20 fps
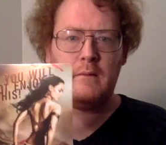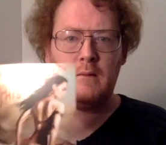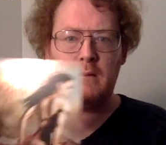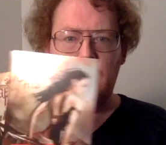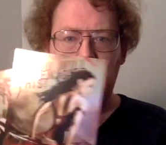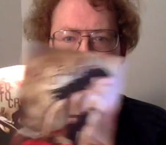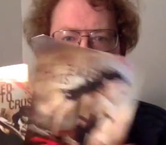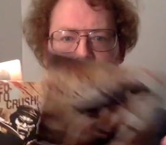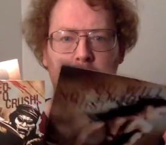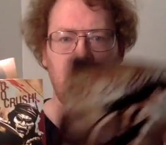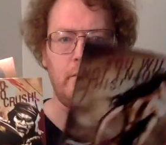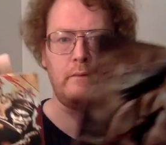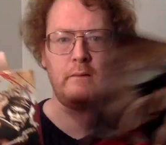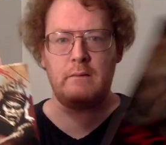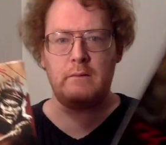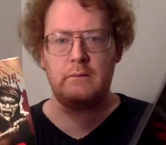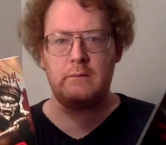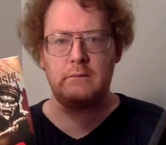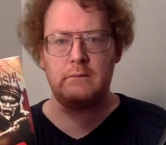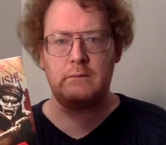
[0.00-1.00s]

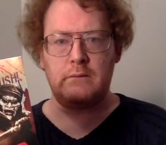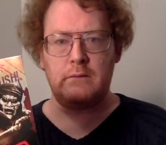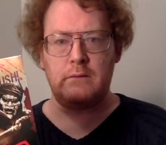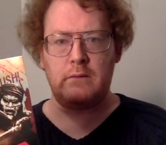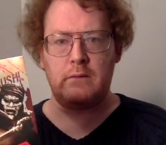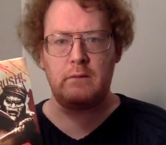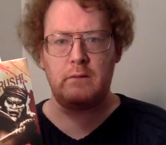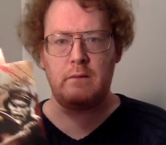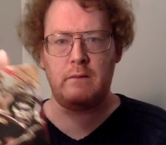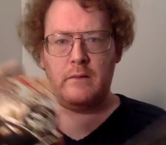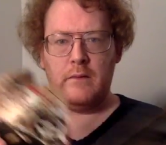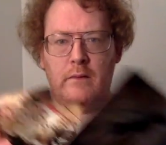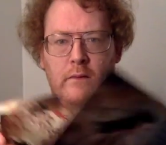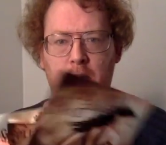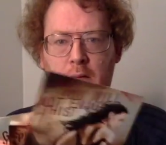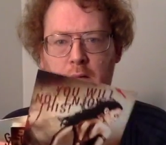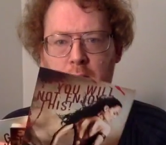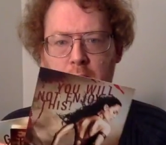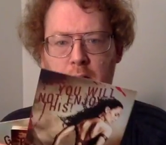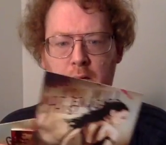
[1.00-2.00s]

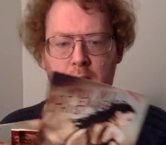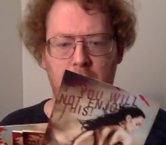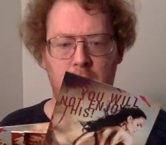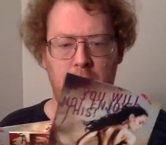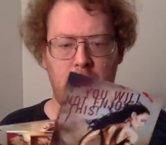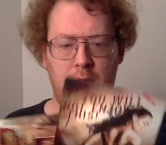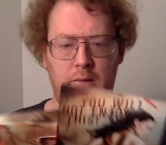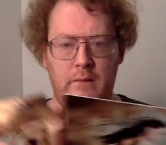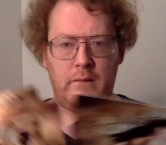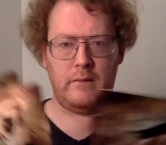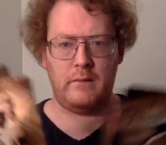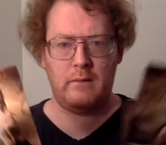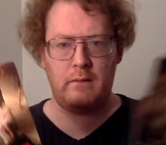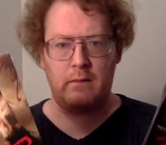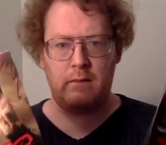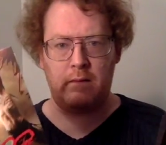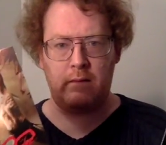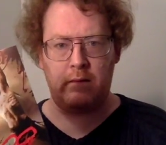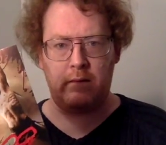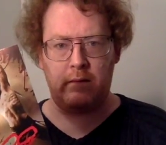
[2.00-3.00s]

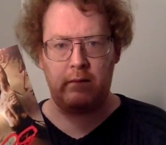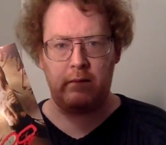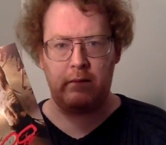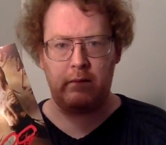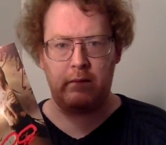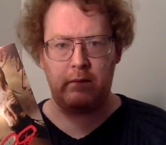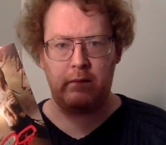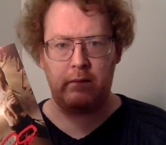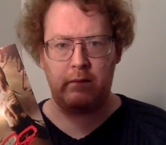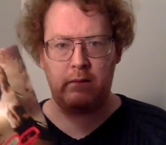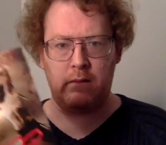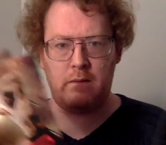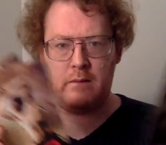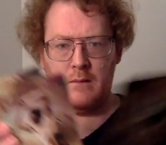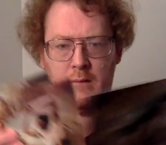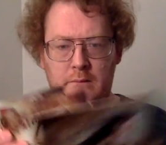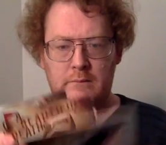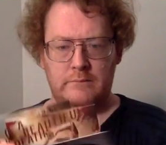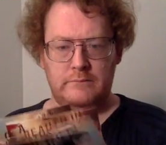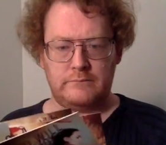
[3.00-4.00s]

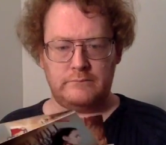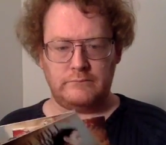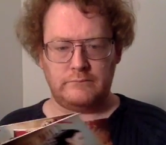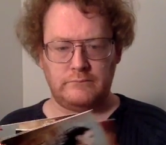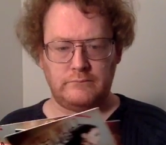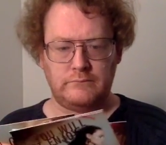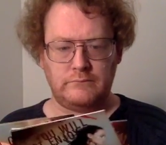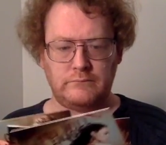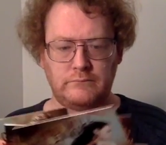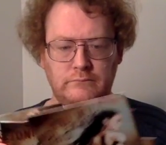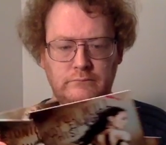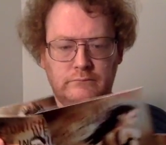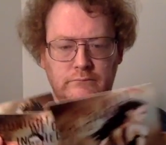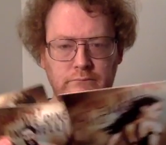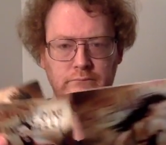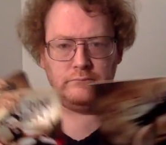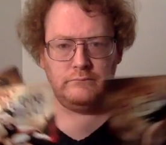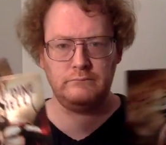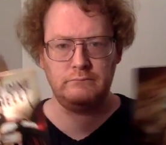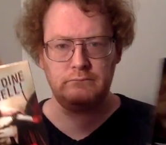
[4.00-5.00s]

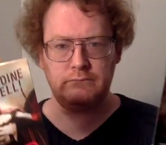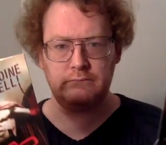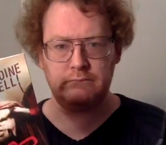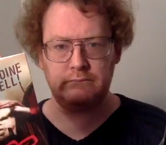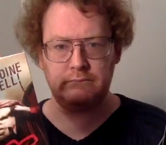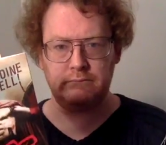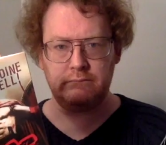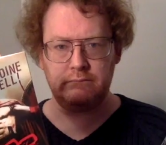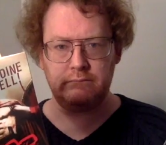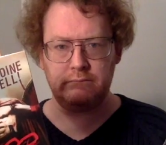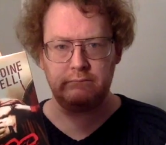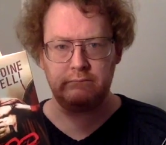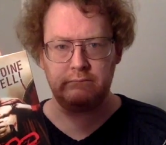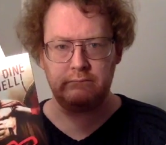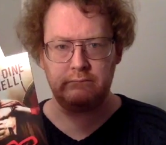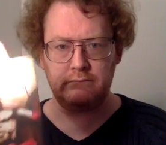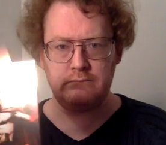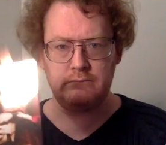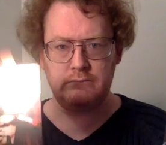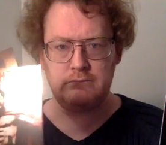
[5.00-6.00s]

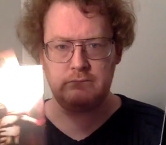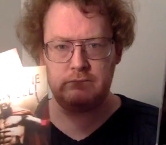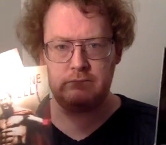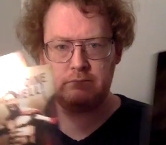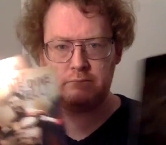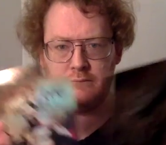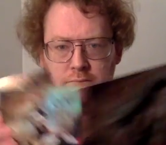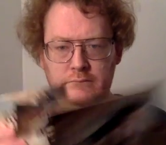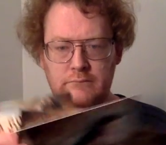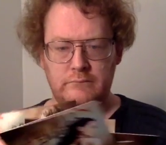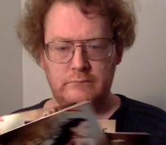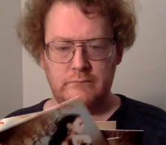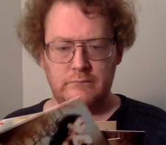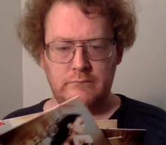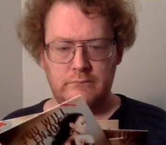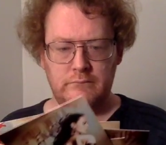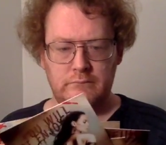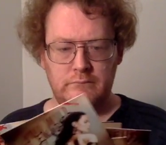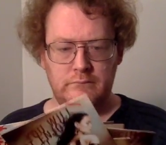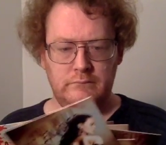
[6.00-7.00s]

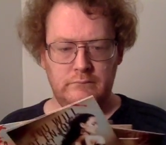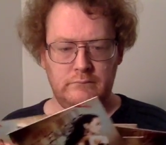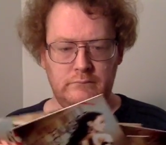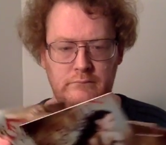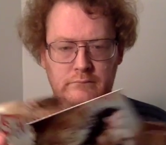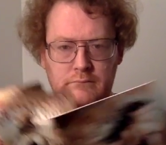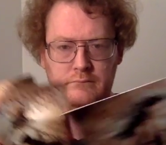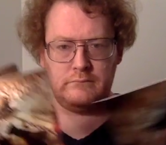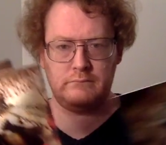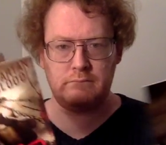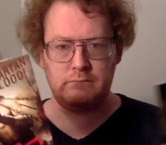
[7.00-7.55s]
Nobody speaks.